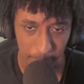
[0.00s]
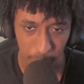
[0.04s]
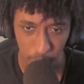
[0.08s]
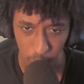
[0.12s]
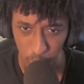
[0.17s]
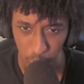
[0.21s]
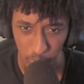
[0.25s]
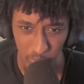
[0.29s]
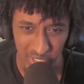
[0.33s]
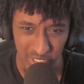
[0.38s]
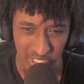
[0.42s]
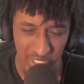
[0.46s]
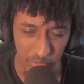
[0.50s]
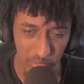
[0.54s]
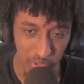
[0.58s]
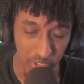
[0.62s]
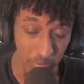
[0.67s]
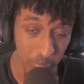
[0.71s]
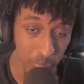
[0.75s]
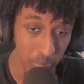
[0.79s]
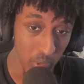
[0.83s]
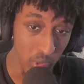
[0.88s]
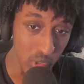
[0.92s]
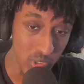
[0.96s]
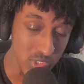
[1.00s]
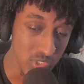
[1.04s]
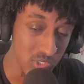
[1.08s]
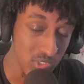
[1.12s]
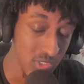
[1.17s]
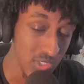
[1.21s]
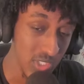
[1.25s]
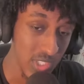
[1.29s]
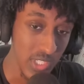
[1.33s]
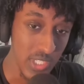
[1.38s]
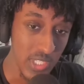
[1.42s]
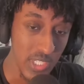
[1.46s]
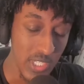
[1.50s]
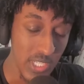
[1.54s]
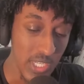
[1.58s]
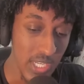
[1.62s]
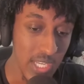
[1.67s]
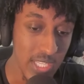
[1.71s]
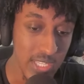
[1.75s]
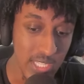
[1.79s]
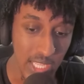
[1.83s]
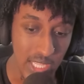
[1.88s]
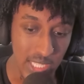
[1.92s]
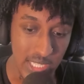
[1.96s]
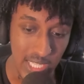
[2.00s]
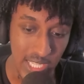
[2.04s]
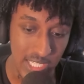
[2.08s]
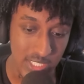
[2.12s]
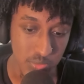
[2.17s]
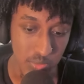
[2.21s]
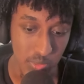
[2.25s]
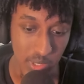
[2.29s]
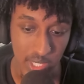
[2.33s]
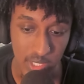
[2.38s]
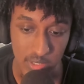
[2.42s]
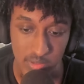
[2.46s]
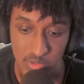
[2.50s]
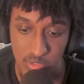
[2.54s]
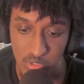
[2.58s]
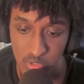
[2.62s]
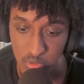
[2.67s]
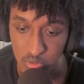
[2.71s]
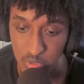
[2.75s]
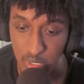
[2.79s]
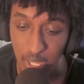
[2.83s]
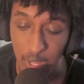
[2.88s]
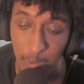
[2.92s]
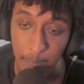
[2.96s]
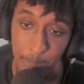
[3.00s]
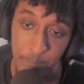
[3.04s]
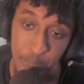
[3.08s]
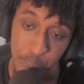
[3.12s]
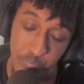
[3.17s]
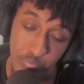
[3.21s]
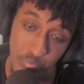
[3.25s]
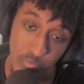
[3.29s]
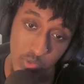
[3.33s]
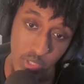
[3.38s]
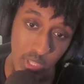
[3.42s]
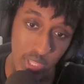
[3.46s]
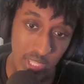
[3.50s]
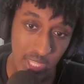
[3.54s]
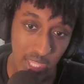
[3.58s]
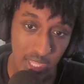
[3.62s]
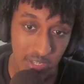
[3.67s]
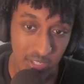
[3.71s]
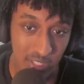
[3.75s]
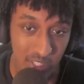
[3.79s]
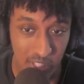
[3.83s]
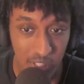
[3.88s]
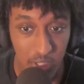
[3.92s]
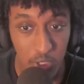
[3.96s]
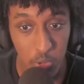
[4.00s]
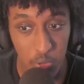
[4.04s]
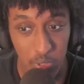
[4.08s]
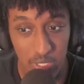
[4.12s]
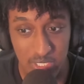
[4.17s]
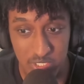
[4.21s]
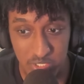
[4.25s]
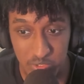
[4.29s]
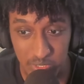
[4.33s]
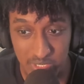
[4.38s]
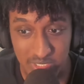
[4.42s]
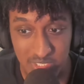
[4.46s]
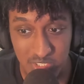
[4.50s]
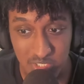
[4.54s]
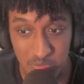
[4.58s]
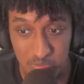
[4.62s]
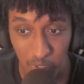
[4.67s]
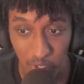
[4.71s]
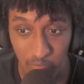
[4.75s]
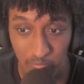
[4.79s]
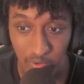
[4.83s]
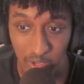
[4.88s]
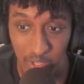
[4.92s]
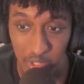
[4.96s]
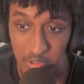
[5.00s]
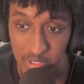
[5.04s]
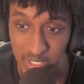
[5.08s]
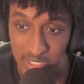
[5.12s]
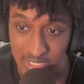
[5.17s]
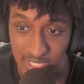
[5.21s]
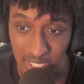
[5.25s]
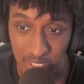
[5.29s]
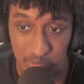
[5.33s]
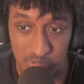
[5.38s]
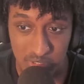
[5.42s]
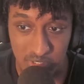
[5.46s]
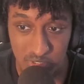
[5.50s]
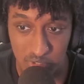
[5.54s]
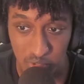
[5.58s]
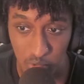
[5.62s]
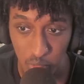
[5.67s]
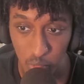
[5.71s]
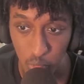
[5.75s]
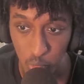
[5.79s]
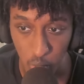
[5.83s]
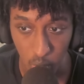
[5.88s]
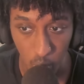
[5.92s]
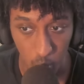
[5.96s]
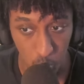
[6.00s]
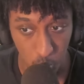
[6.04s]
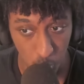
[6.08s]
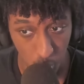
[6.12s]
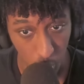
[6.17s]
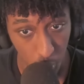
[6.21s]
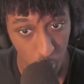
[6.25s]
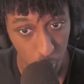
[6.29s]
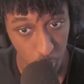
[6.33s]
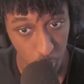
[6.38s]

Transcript: really pushed in that last round. So yeah, again, crazy small final. Like that was so a